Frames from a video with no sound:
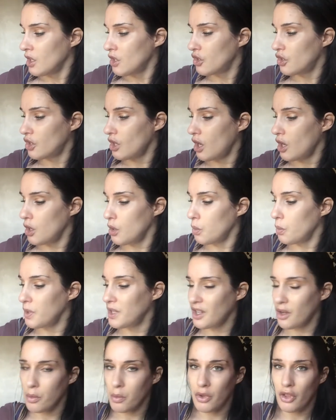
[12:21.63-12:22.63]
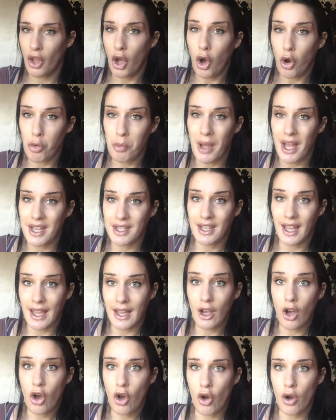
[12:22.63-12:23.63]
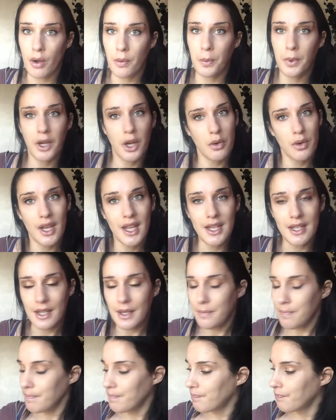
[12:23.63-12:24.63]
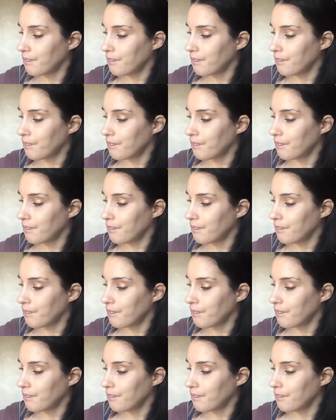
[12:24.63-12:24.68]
So we don't want the whole bed getting hot if we don't need it.